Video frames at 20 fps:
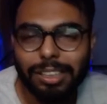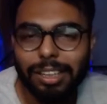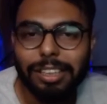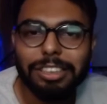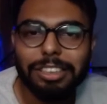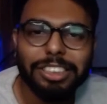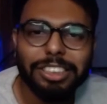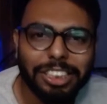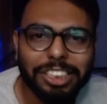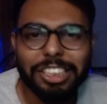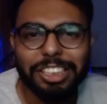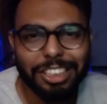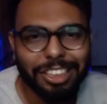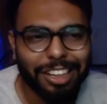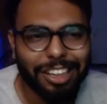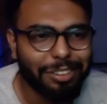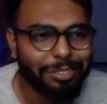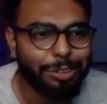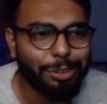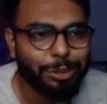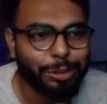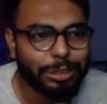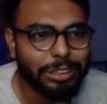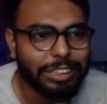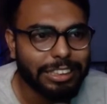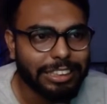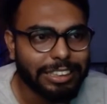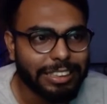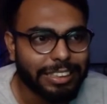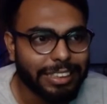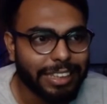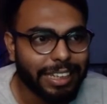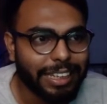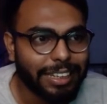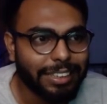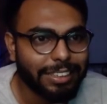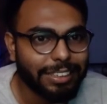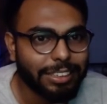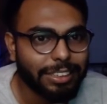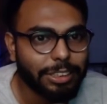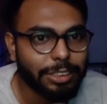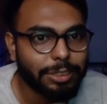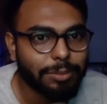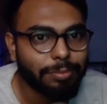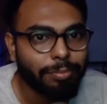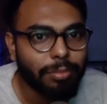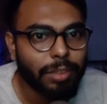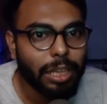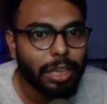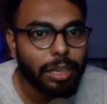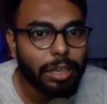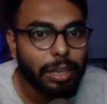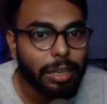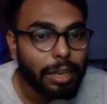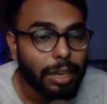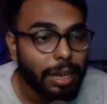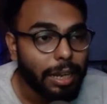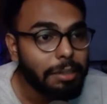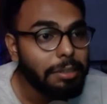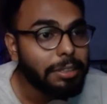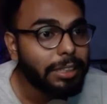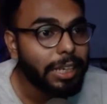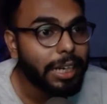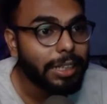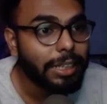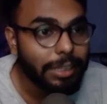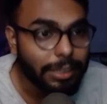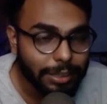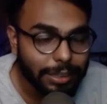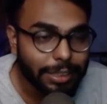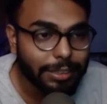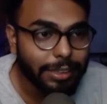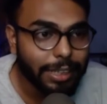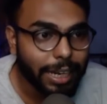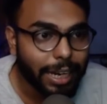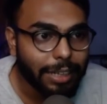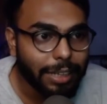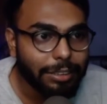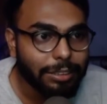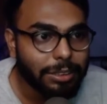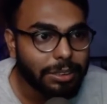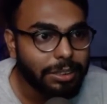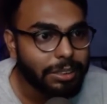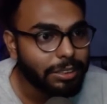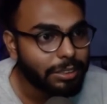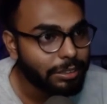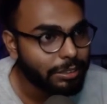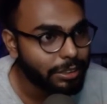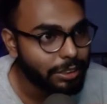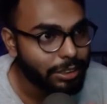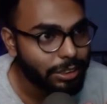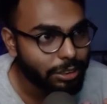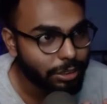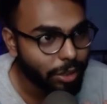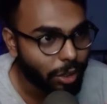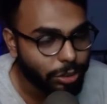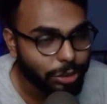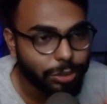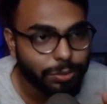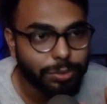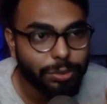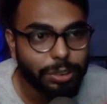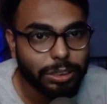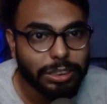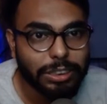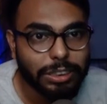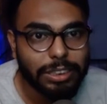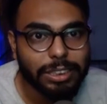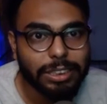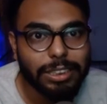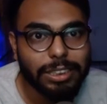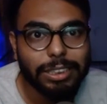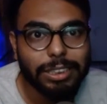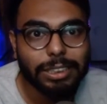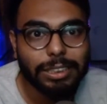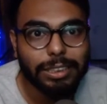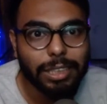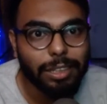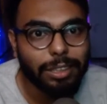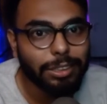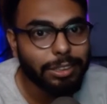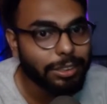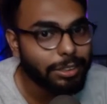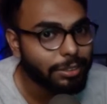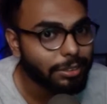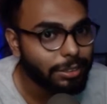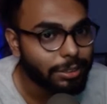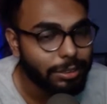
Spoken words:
I really love those 3D characters. And rather than that, this is also for serious tasks.